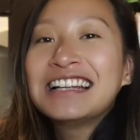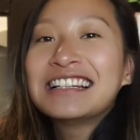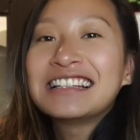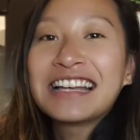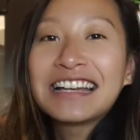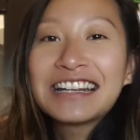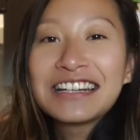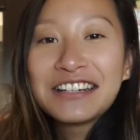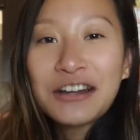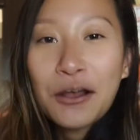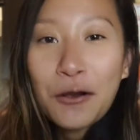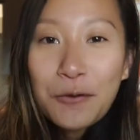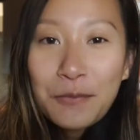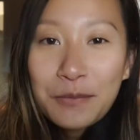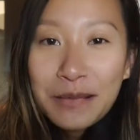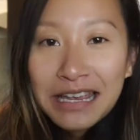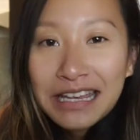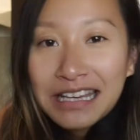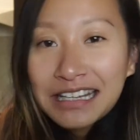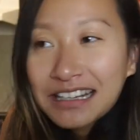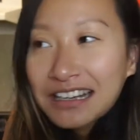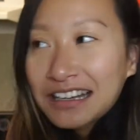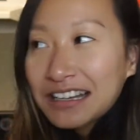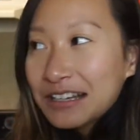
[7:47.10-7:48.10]
like no
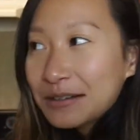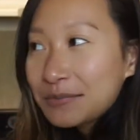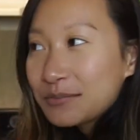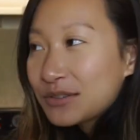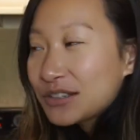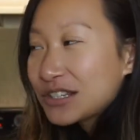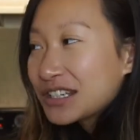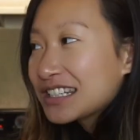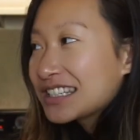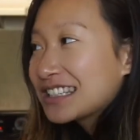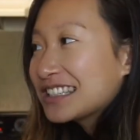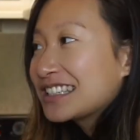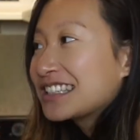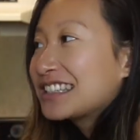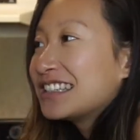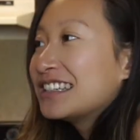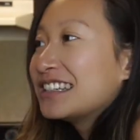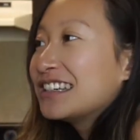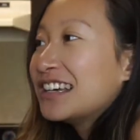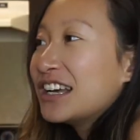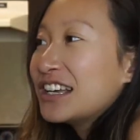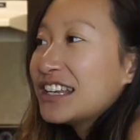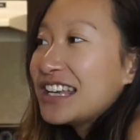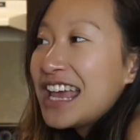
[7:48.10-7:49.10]
makeup, just
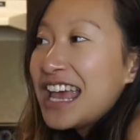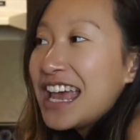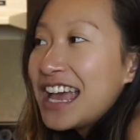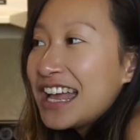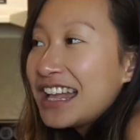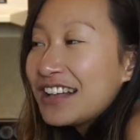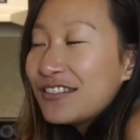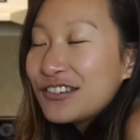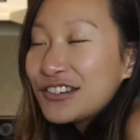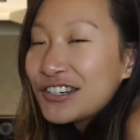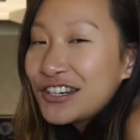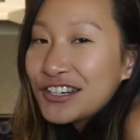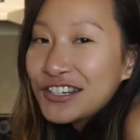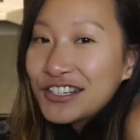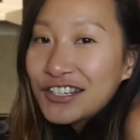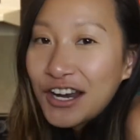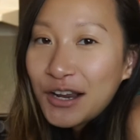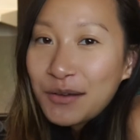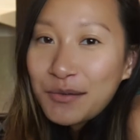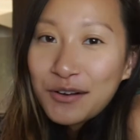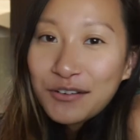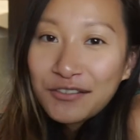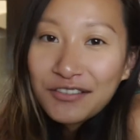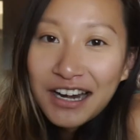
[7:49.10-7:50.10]
yeah, we'll just
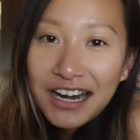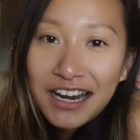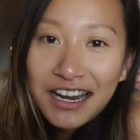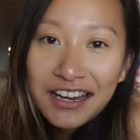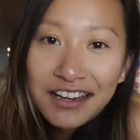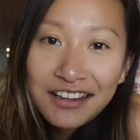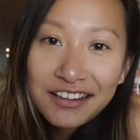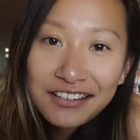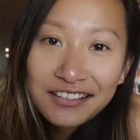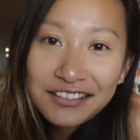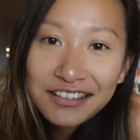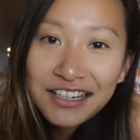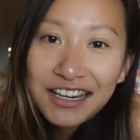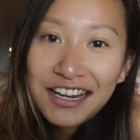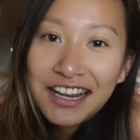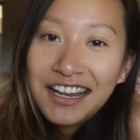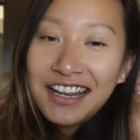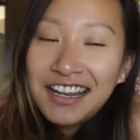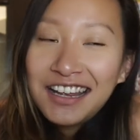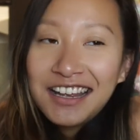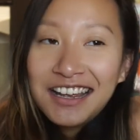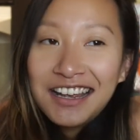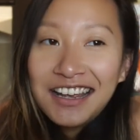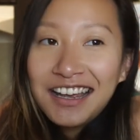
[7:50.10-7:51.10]
show around.
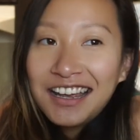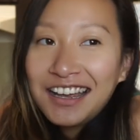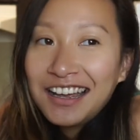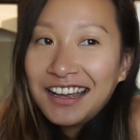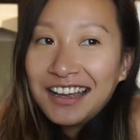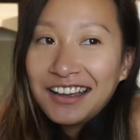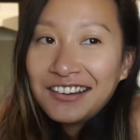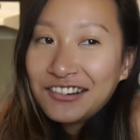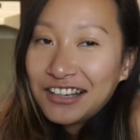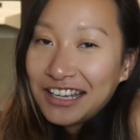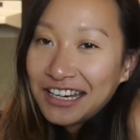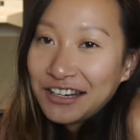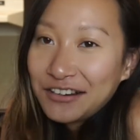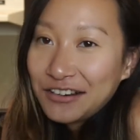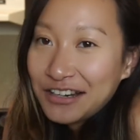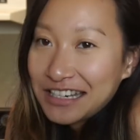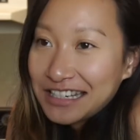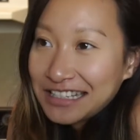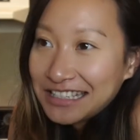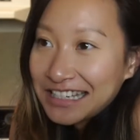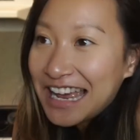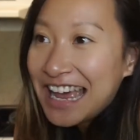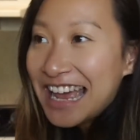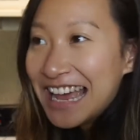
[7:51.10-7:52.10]
Well,
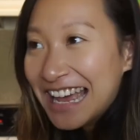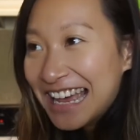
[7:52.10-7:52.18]
anyways.